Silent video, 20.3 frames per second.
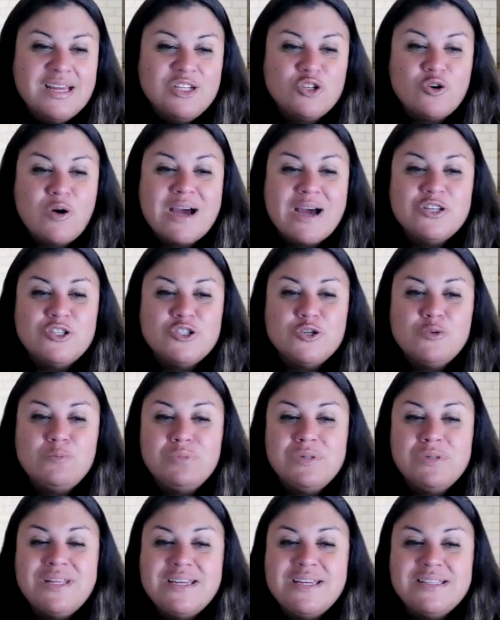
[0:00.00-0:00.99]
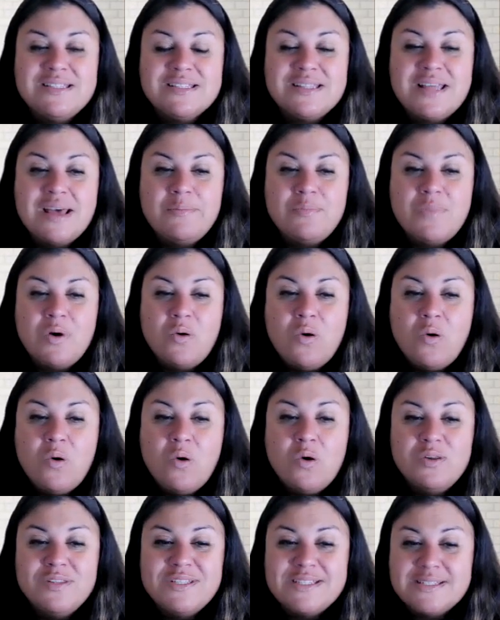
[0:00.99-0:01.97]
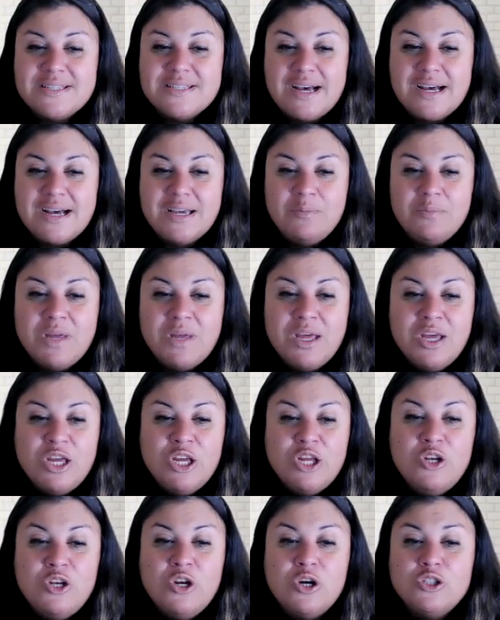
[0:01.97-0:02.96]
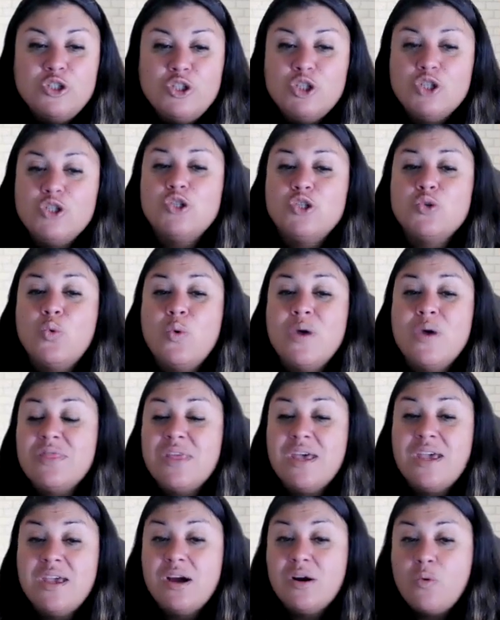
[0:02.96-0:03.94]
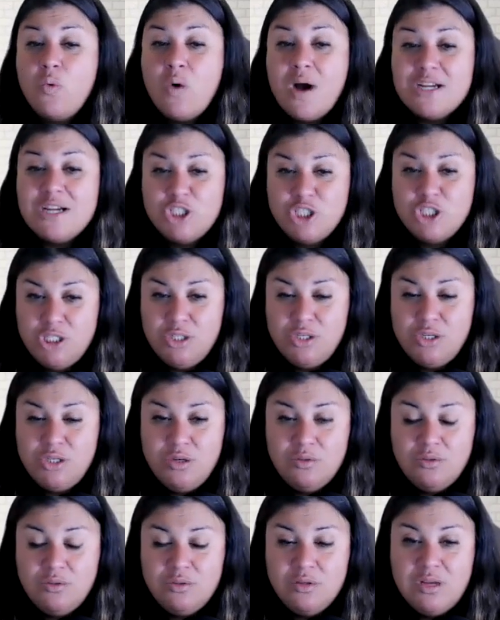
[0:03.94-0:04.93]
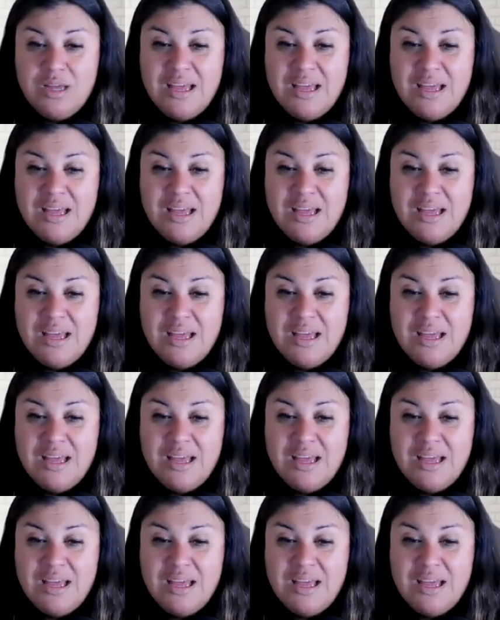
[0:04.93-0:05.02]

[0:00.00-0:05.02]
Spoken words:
try to please them all the time, not just when they are watching you.